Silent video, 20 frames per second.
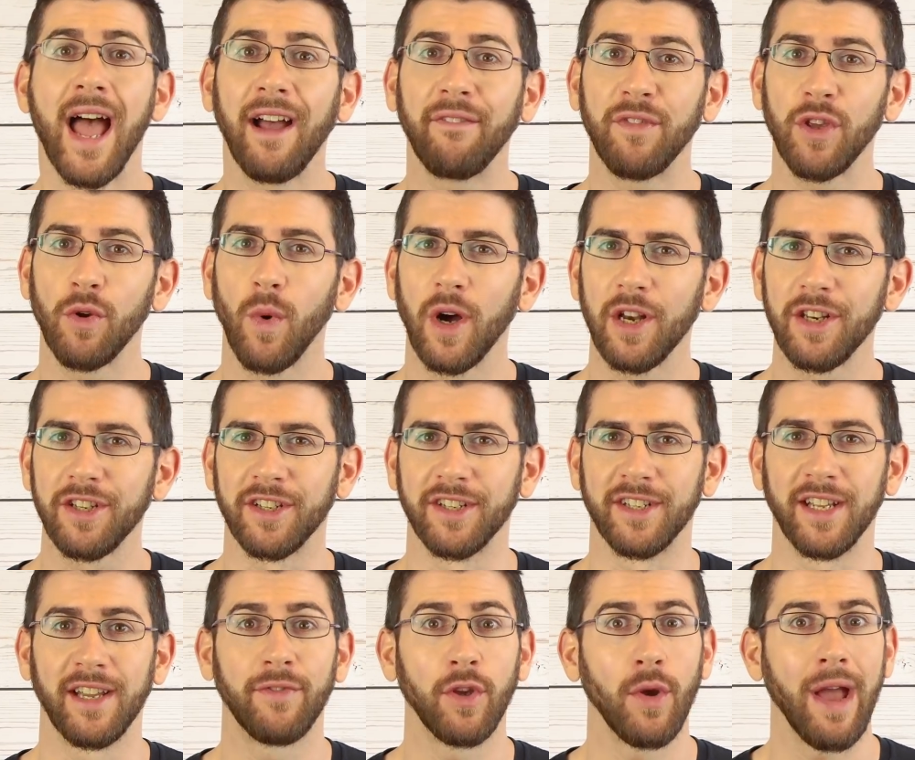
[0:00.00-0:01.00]
Have you
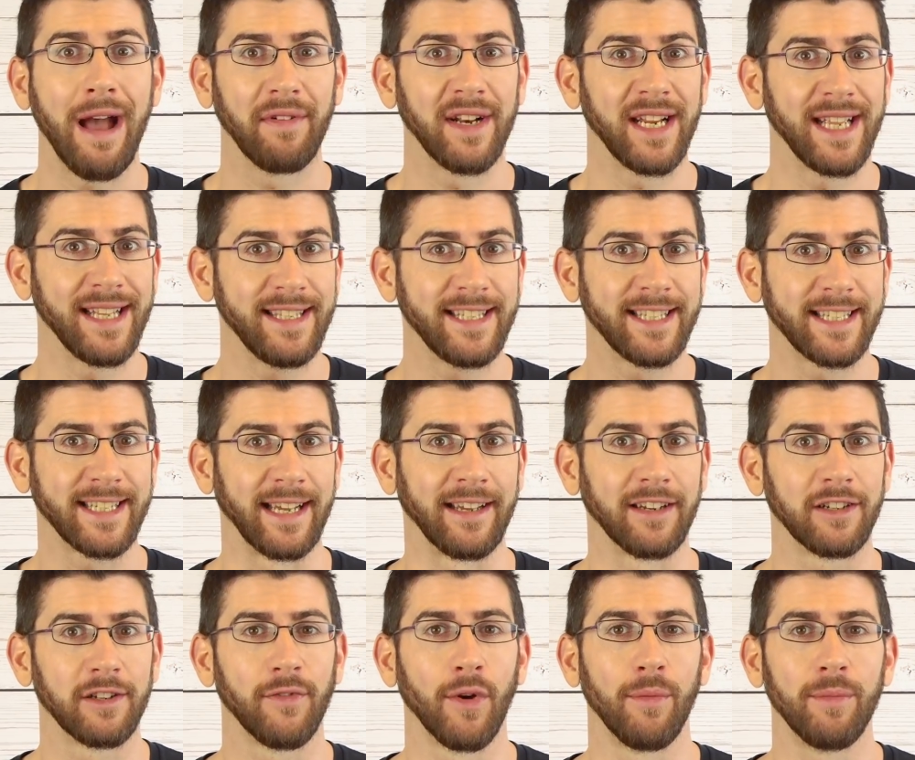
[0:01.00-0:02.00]
wondered if you have an
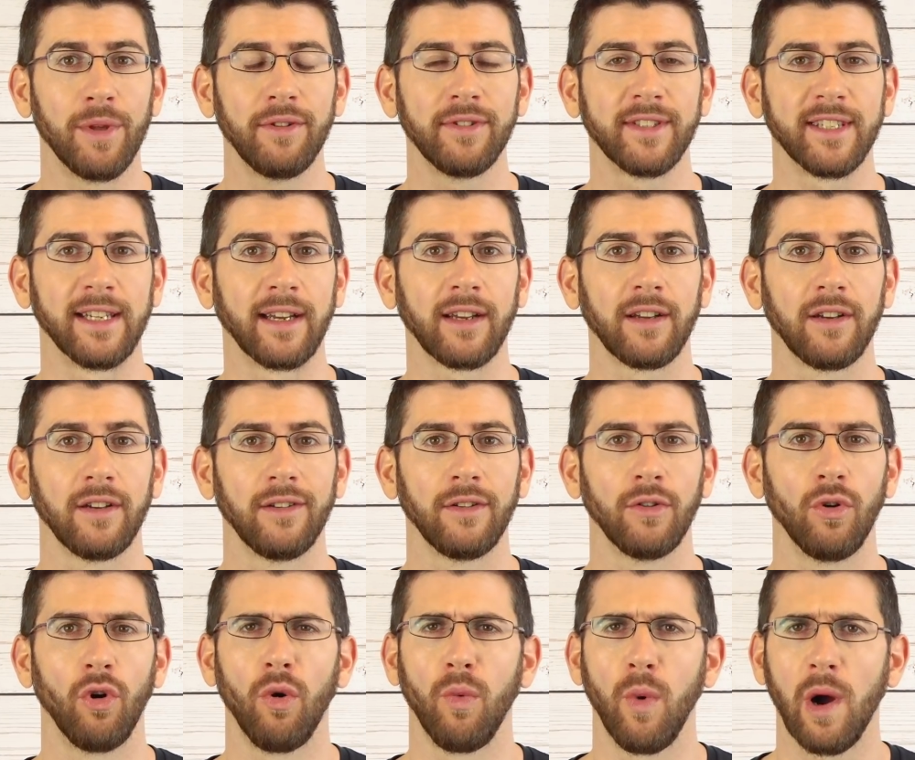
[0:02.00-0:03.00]
instinct for music,
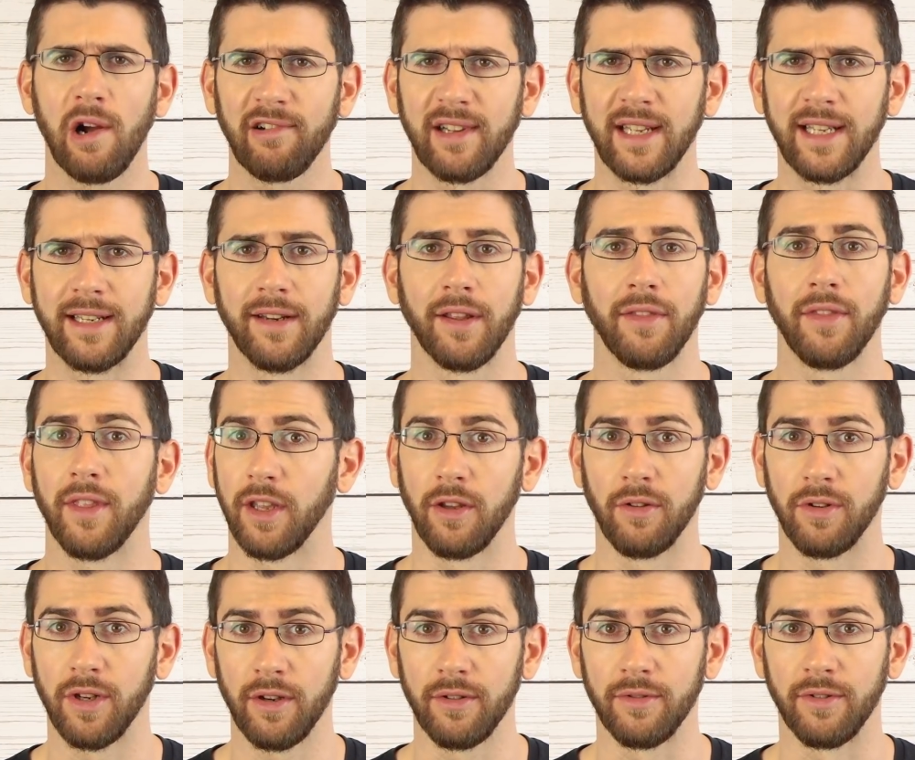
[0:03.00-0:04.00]
or worried that
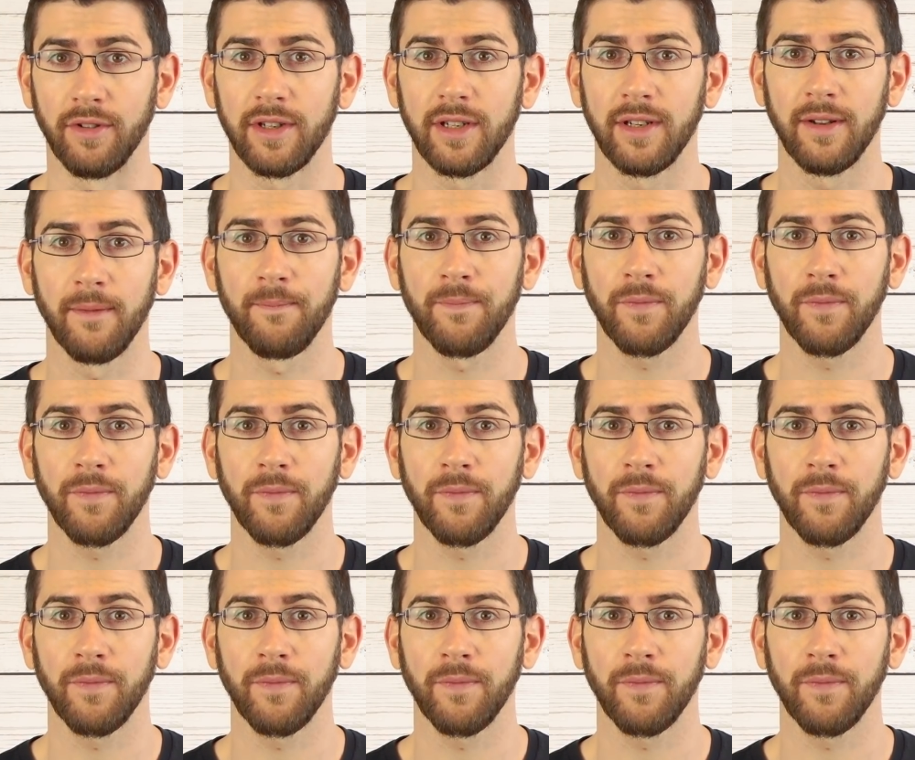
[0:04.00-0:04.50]
you don't?